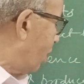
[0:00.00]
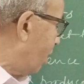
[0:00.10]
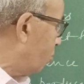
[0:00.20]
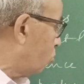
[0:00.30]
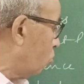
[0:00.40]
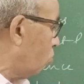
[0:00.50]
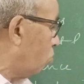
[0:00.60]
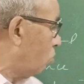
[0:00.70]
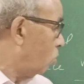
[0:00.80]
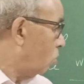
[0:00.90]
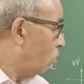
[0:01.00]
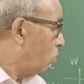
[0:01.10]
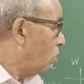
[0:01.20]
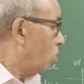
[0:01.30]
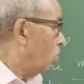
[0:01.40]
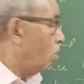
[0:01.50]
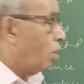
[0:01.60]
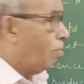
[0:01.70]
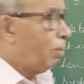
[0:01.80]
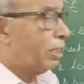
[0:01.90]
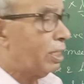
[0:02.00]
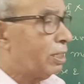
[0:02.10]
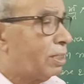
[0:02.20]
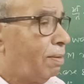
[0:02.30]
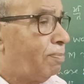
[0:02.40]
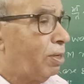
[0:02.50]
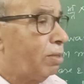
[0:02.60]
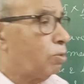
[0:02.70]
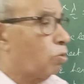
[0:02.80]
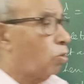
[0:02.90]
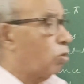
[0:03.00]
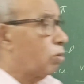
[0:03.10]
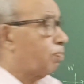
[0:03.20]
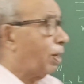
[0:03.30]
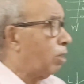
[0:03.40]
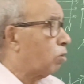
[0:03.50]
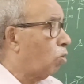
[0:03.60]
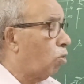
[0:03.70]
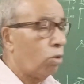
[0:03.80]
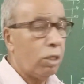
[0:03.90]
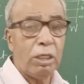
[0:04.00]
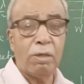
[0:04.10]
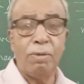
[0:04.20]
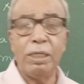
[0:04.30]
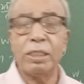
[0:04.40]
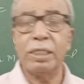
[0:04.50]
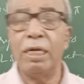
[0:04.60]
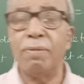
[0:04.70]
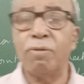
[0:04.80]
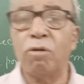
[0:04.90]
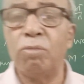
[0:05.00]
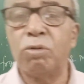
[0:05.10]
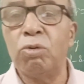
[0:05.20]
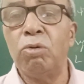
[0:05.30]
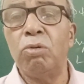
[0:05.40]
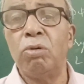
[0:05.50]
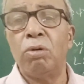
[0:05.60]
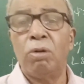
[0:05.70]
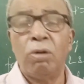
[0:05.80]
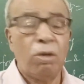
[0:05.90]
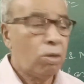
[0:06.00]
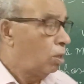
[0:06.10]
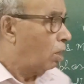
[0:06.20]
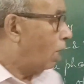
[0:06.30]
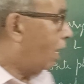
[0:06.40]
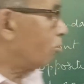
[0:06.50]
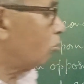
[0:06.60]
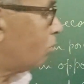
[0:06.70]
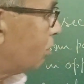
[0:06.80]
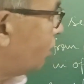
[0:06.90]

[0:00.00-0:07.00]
and M2 meet in same phase because point O is equidistant from two halves of the